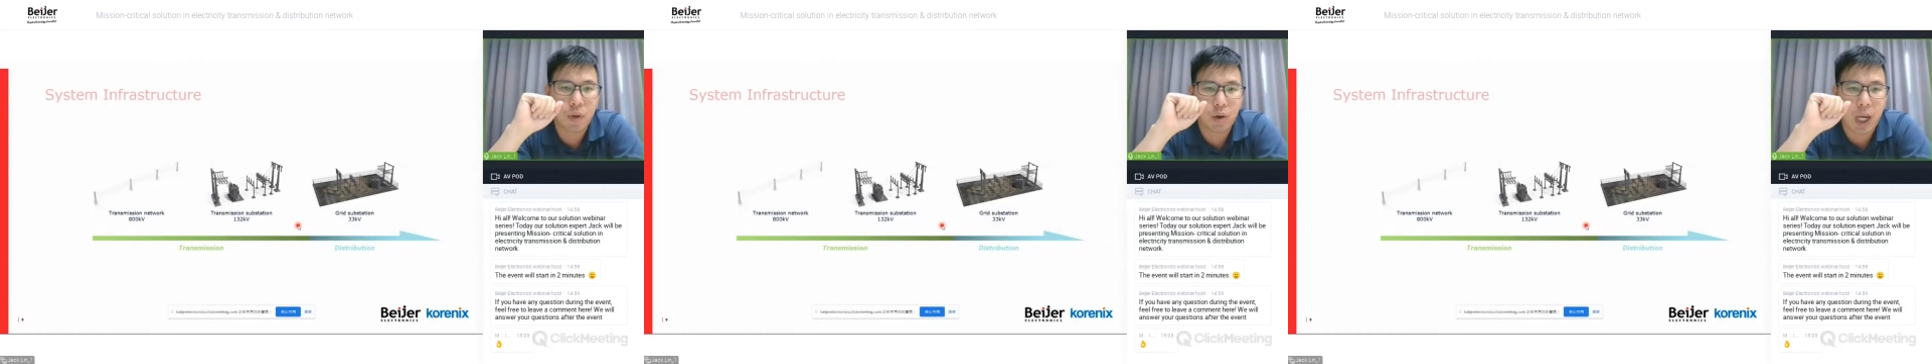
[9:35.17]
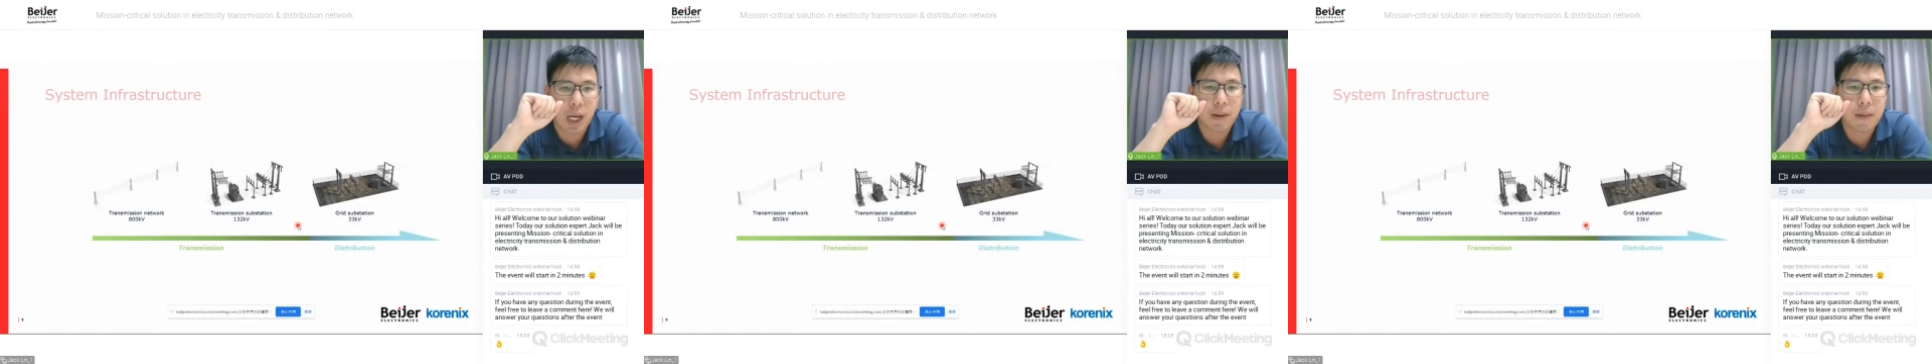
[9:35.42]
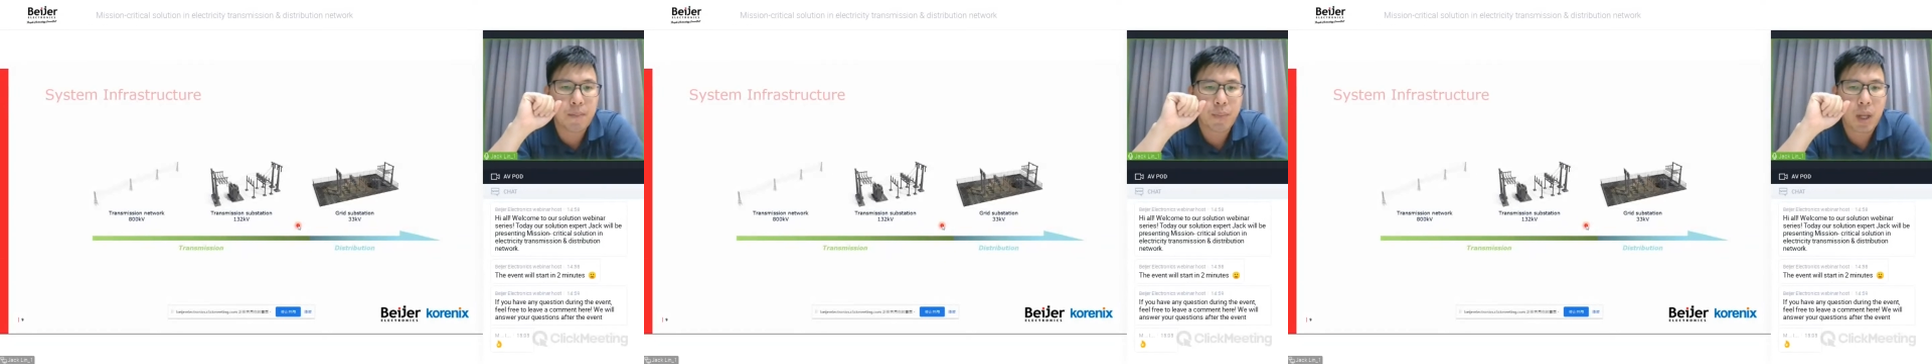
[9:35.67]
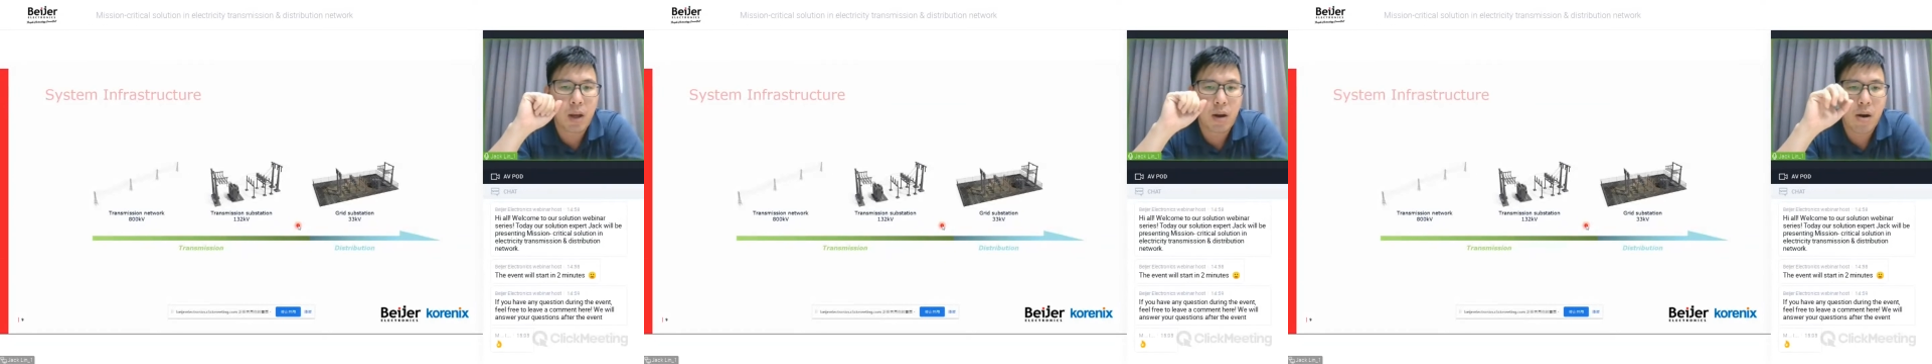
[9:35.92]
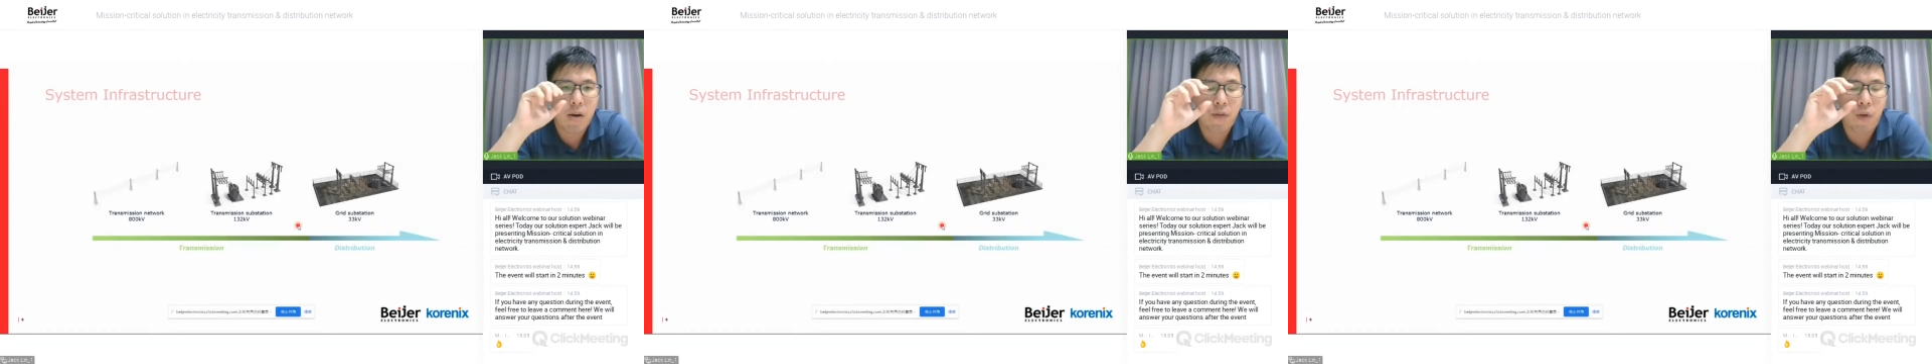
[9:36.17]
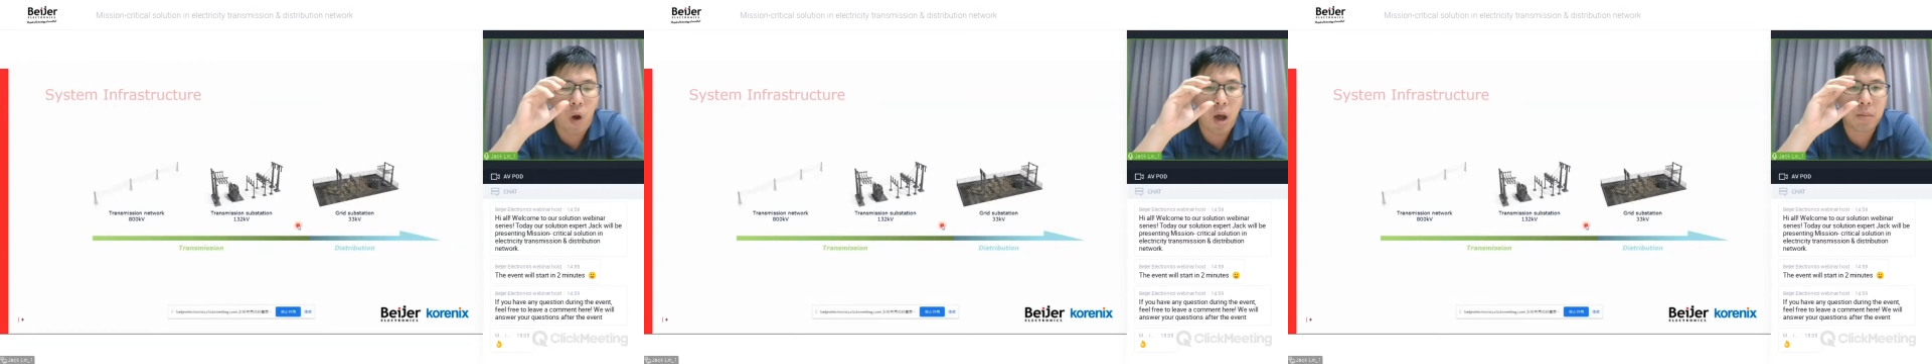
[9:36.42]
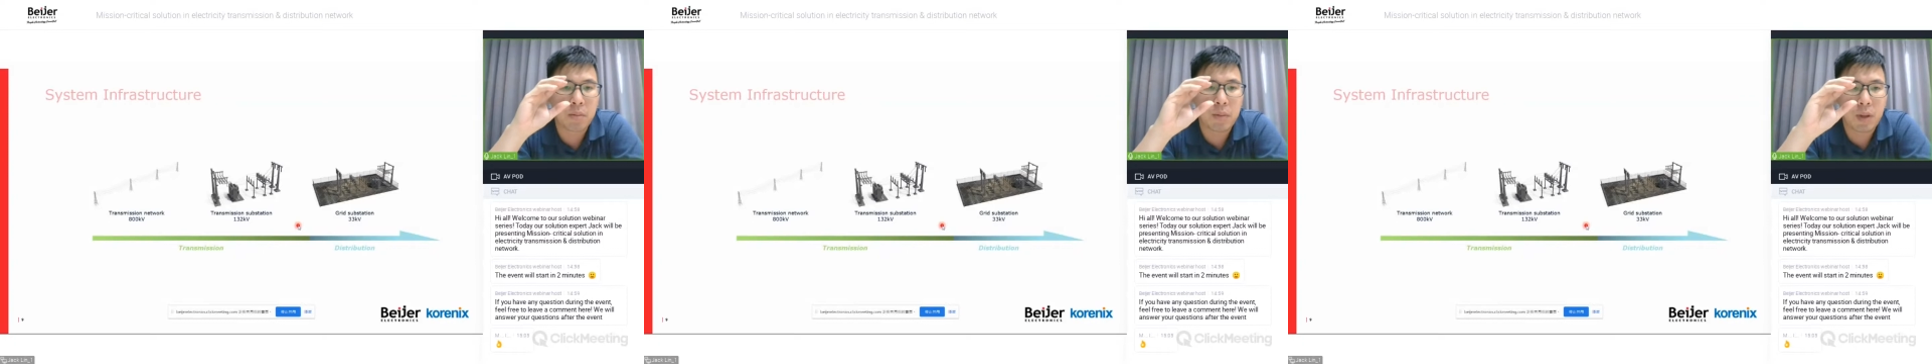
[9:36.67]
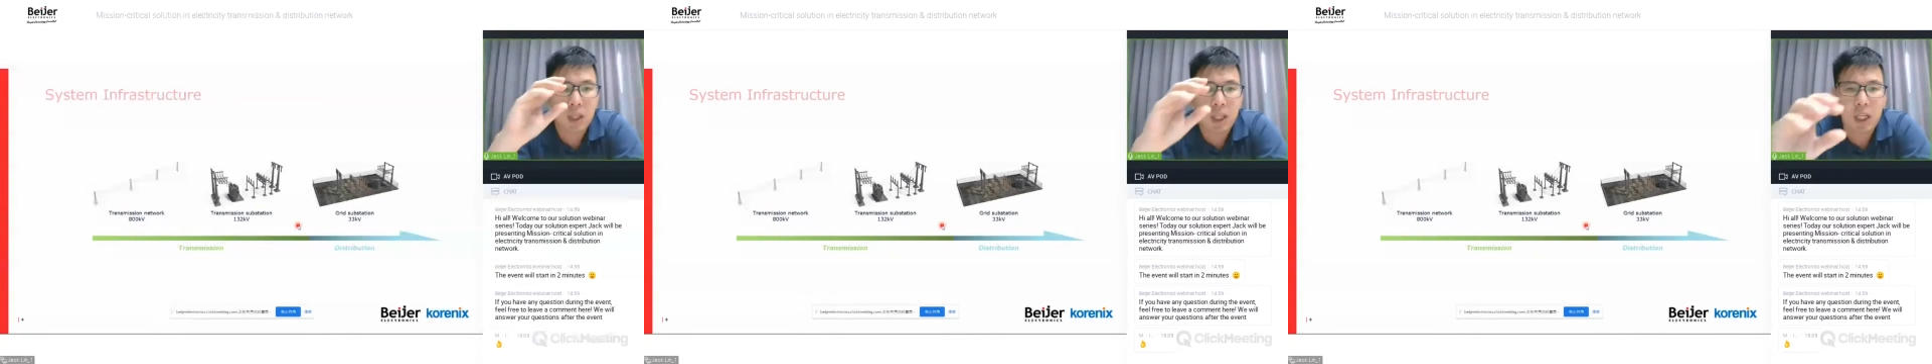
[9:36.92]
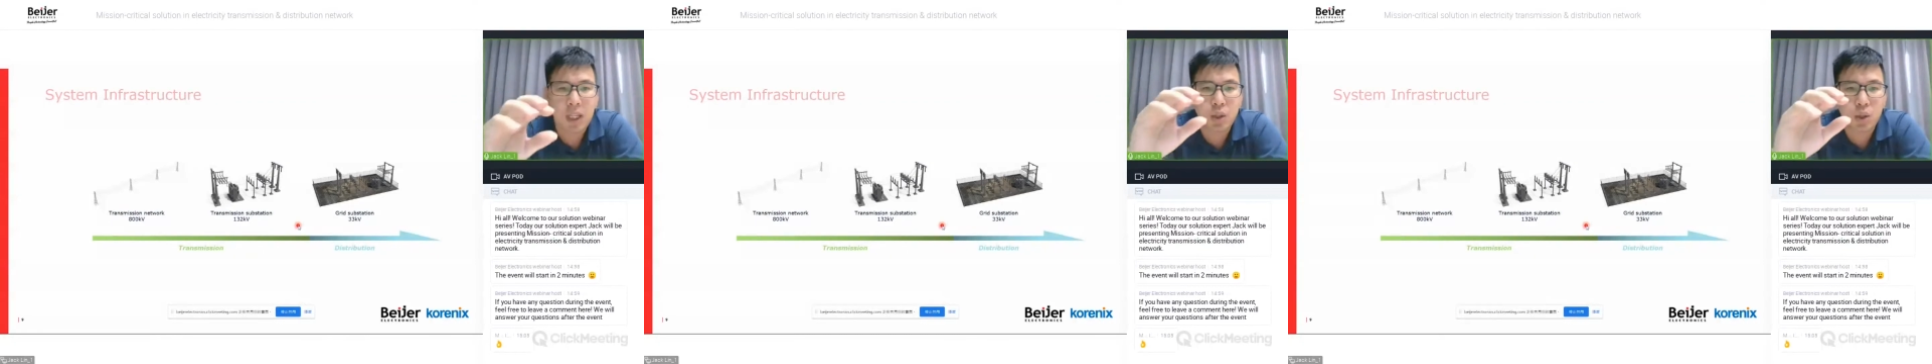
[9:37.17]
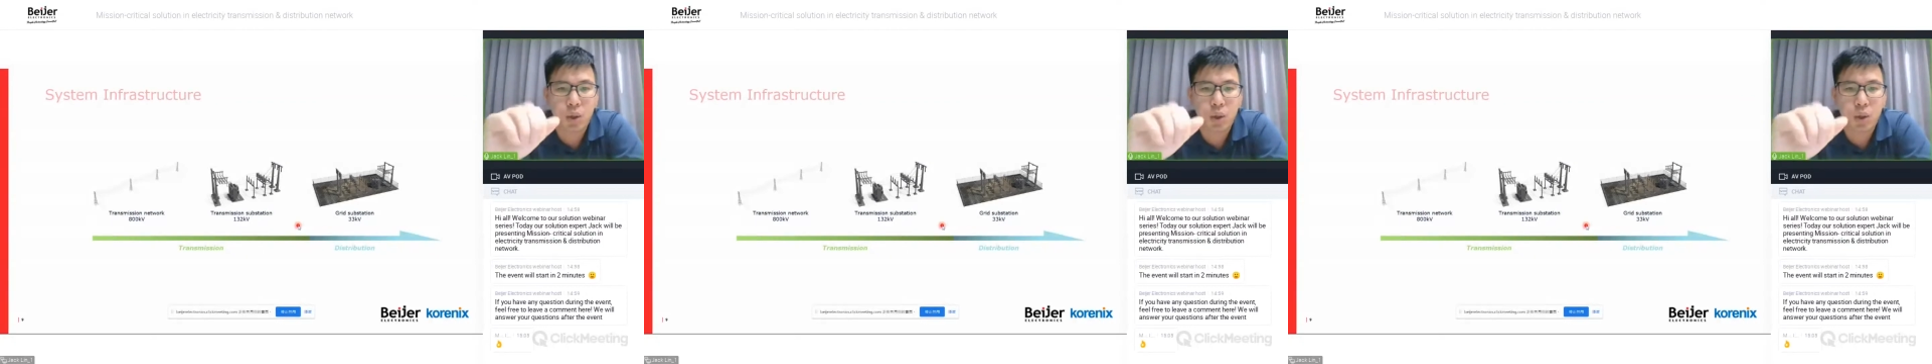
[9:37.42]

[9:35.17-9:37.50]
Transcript: Okay, from these